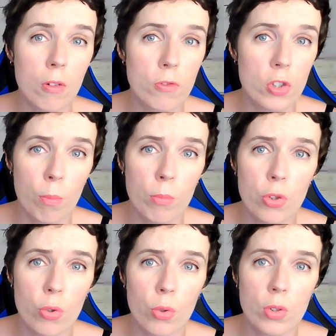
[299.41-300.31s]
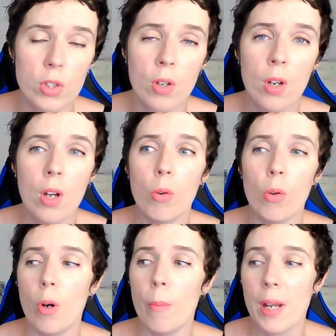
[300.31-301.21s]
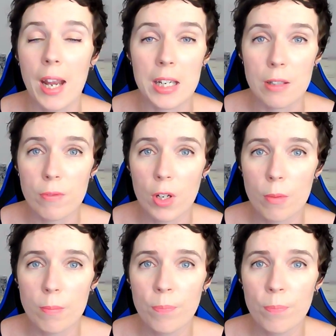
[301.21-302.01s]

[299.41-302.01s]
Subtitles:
of some sort or a behavior.